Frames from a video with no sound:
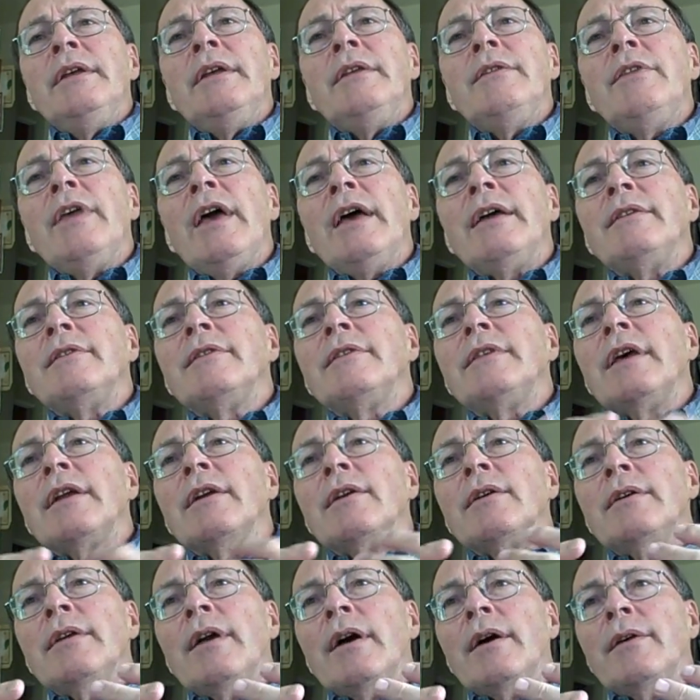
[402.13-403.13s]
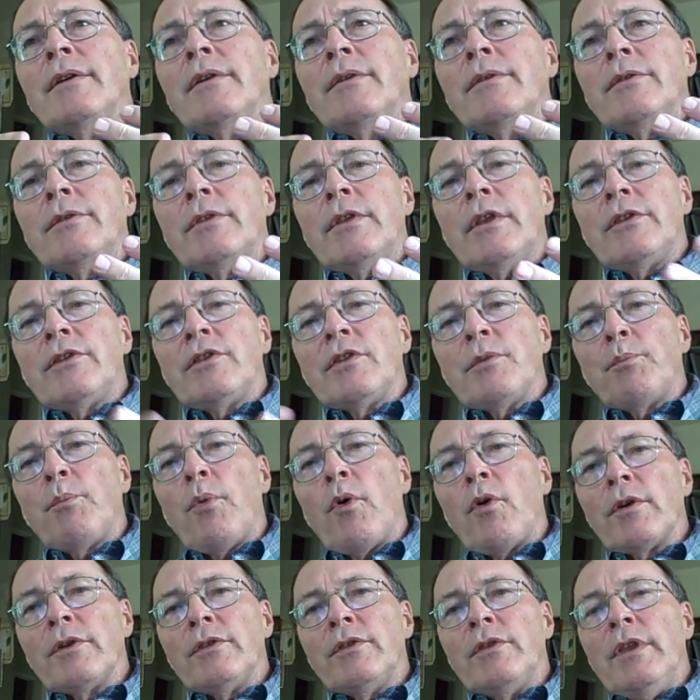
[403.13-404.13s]
that
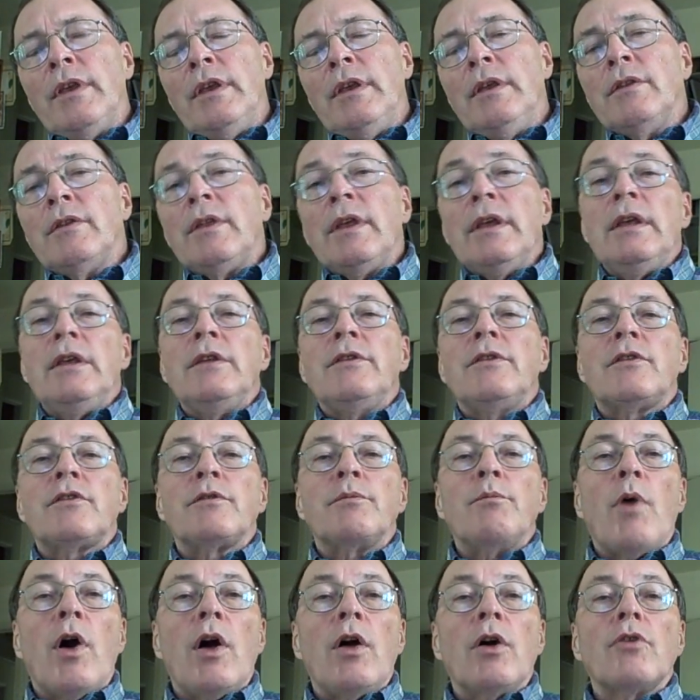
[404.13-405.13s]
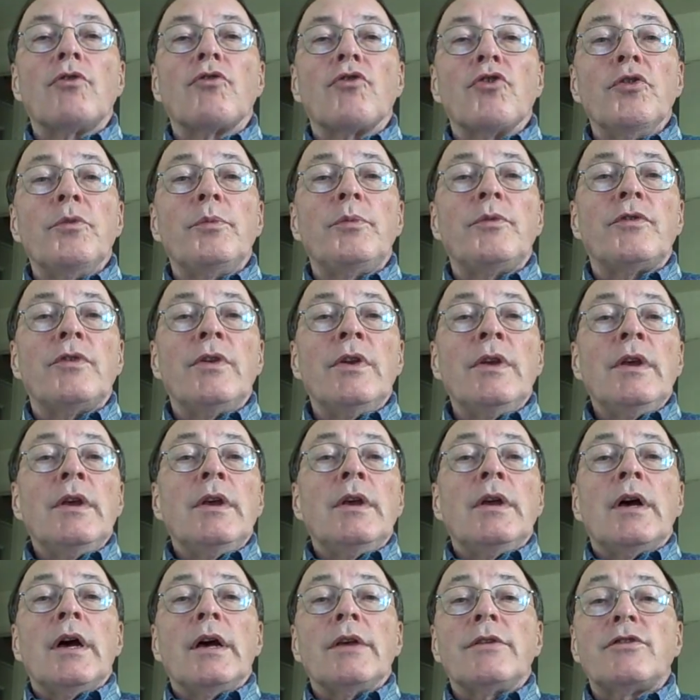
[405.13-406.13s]
support the small groups'
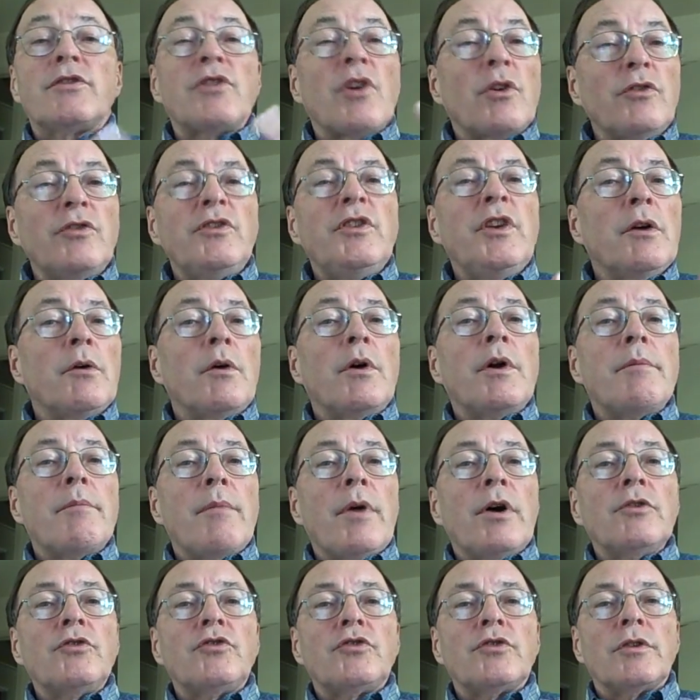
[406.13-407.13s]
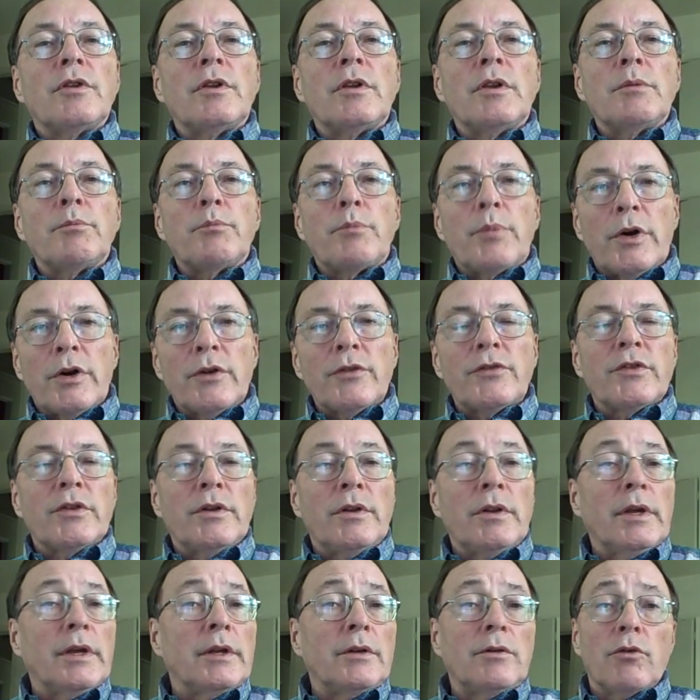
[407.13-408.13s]
socio-emotional,
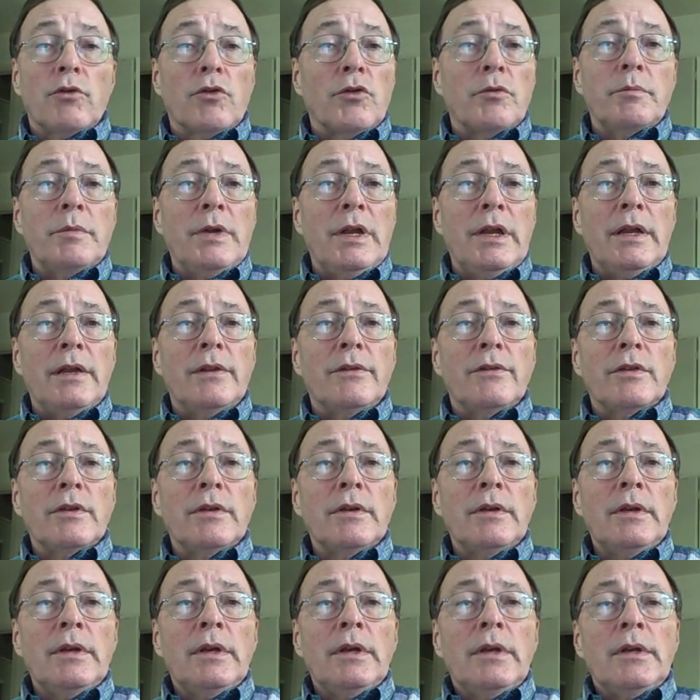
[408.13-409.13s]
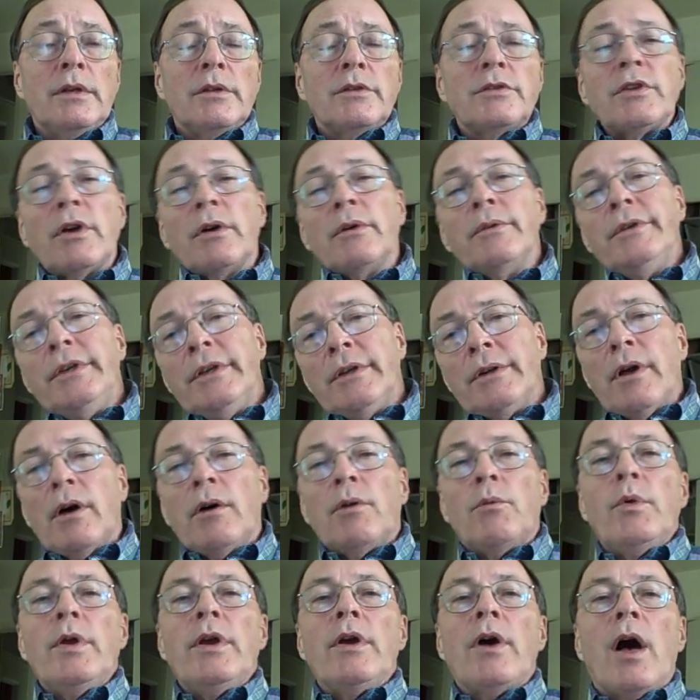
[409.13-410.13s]
personal, and group needs. So,
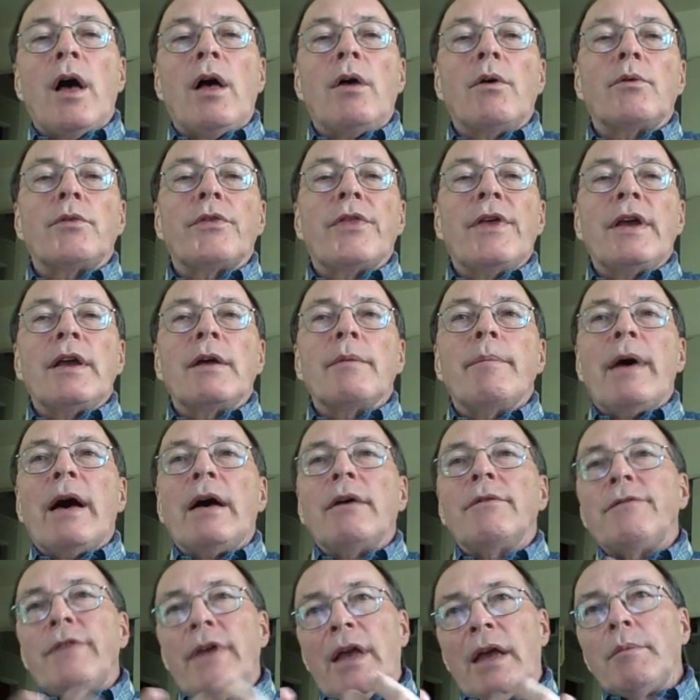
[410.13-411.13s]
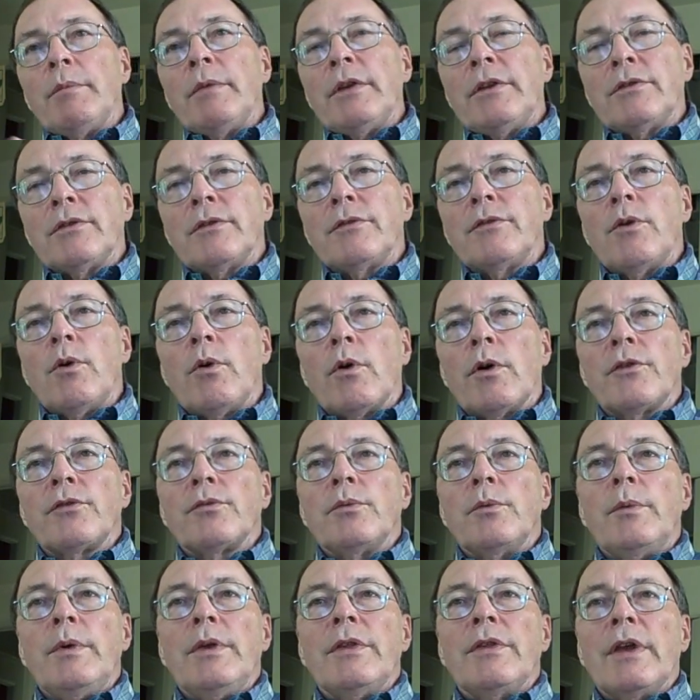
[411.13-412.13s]
we all think about families, of
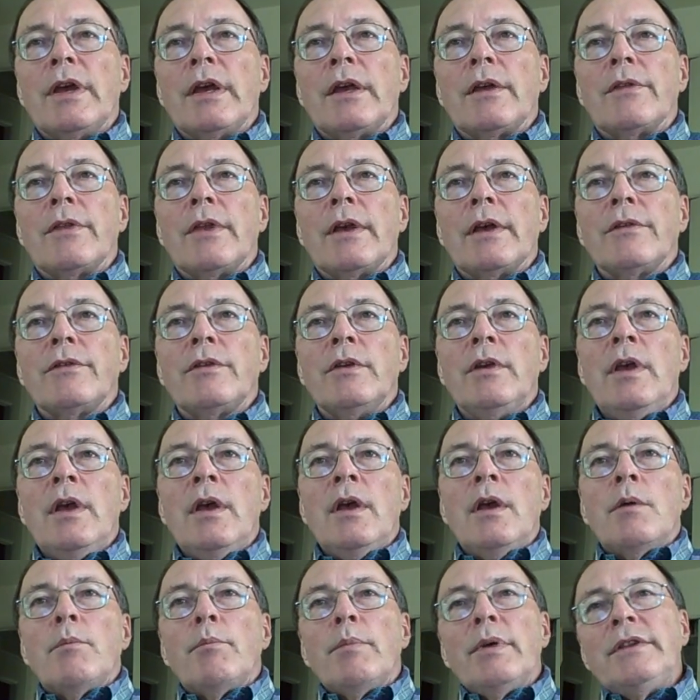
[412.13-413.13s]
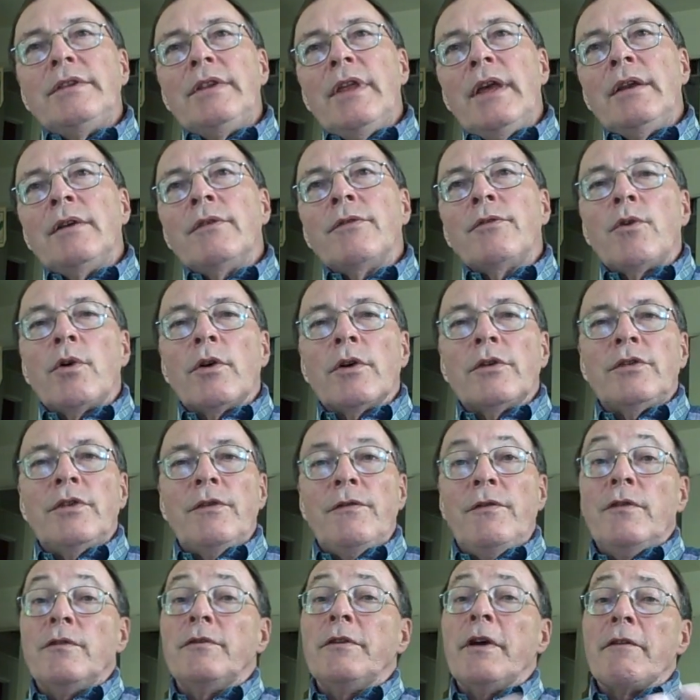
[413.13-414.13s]
course, when we think of this. But then, of course,
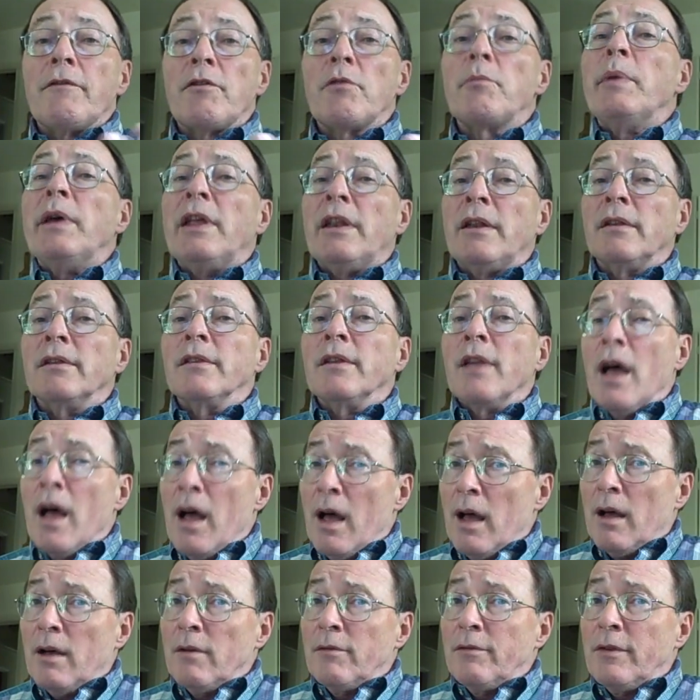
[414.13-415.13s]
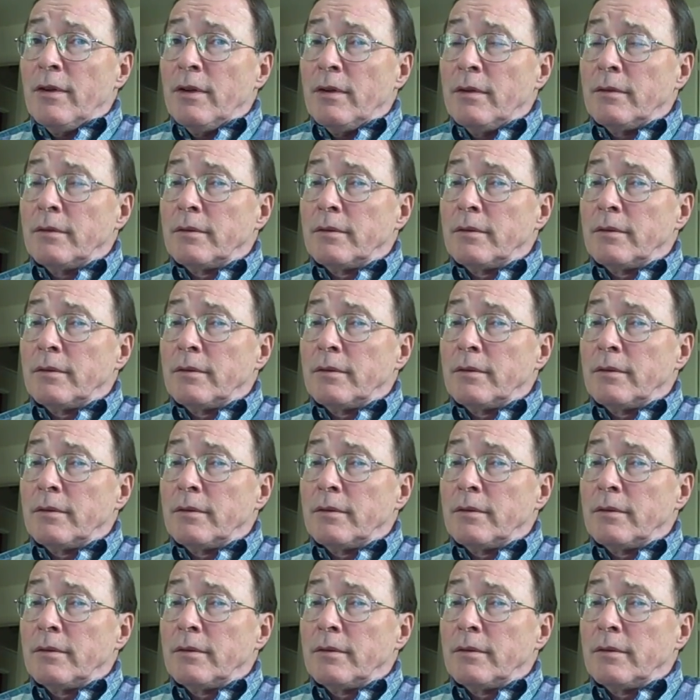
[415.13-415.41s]
if you've ever been in love,